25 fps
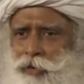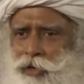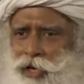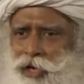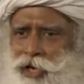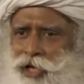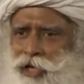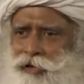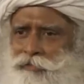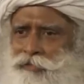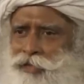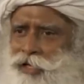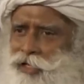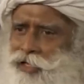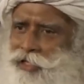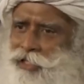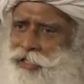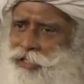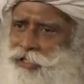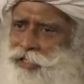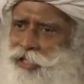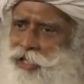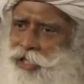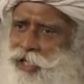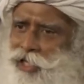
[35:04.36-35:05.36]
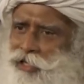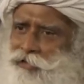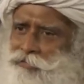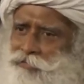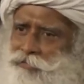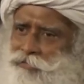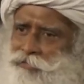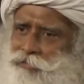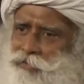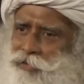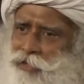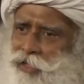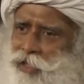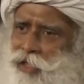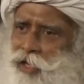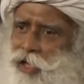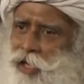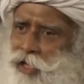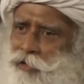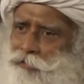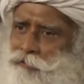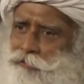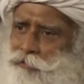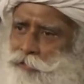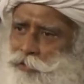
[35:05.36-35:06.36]
alive or less alive?
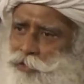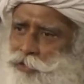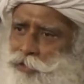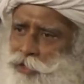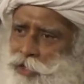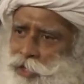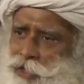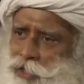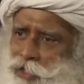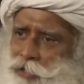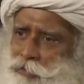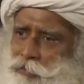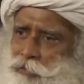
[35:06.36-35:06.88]
Unfortunately,